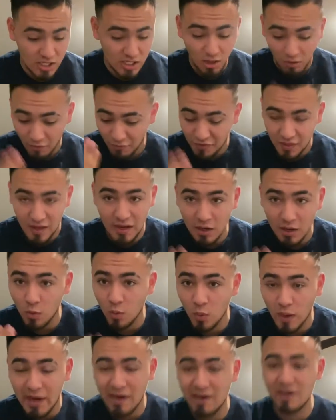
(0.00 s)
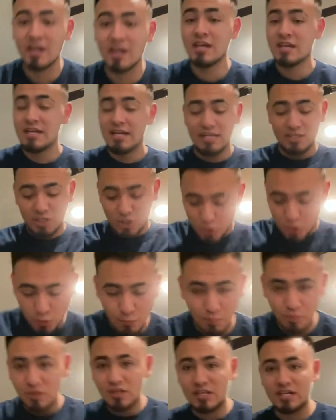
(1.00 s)
authentic wear. It's
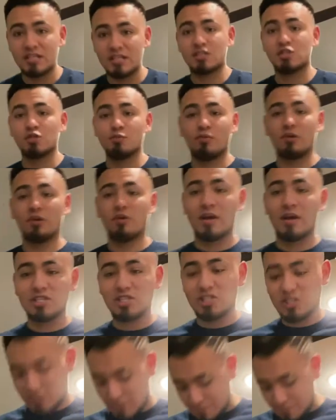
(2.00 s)
super lit, super incredulous.